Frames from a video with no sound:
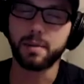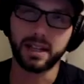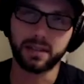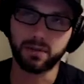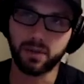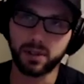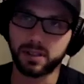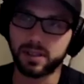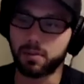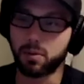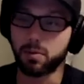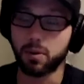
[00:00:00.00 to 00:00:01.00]
the first
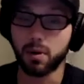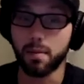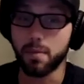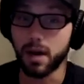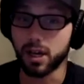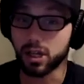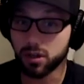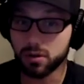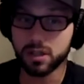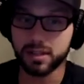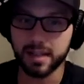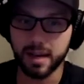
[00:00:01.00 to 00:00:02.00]
example, but a huge
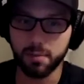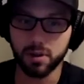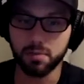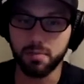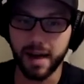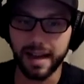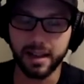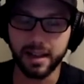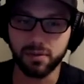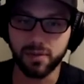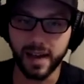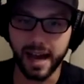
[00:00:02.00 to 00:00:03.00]
example in my
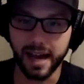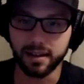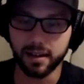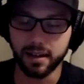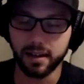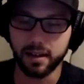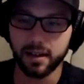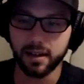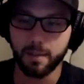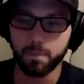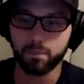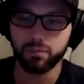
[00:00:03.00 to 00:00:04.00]
life that
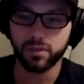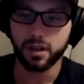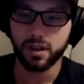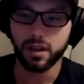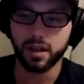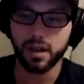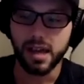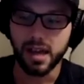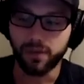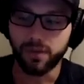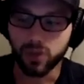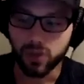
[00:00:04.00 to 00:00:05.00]

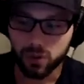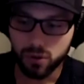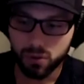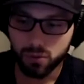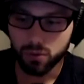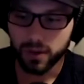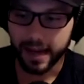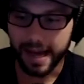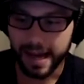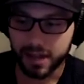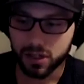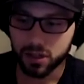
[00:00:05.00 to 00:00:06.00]
if you
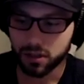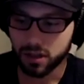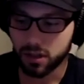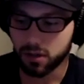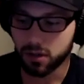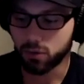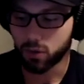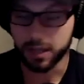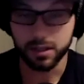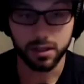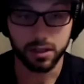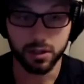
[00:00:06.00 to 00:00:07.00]
actually
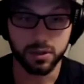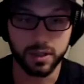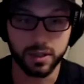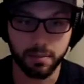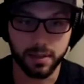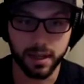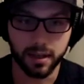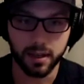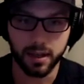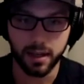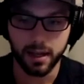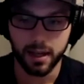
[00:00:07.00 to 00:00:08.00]
want to do something,
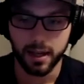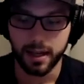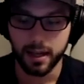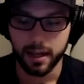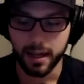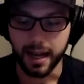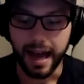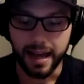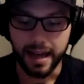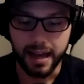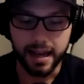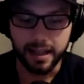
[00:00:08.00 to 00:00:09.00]

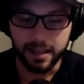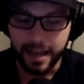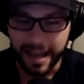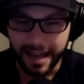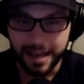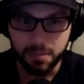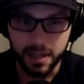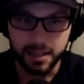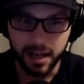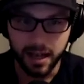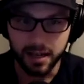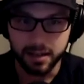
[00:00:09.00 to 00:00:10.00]
it can be
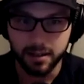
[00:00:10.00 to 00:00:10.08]
done,